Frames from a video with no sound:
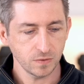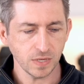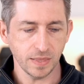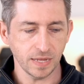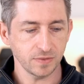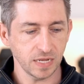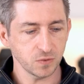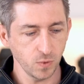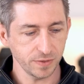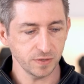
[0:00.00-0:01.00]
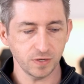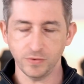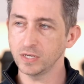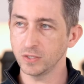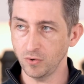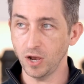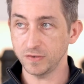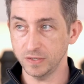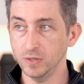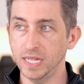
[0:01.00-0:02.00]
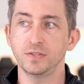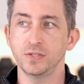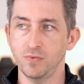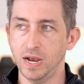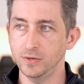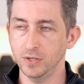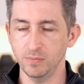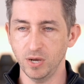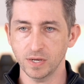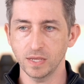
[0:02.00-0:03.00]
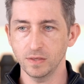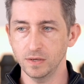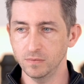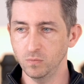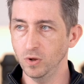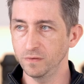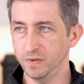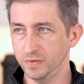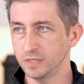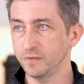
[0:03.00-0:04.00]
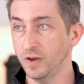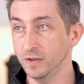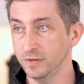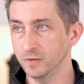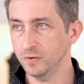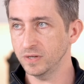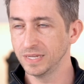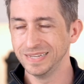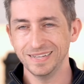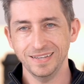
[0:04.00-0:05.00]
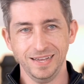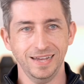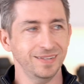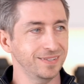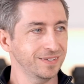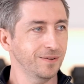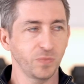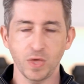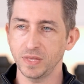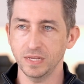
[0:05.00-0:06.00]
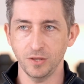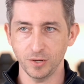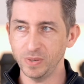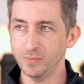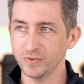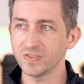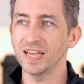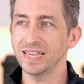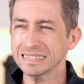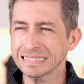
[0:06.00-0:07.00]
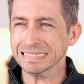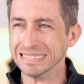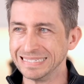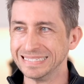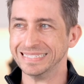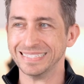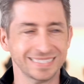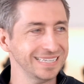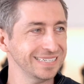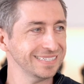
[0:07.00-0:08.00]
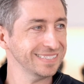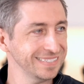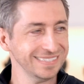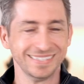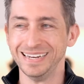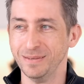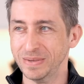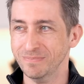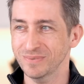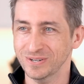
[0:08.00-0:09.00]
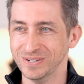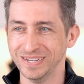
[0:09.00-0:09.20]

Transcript: that's worth considering, because there are still lenses around on the market that are 150 to 500. Yeah. And I think a lot of people say, I just need a bit more.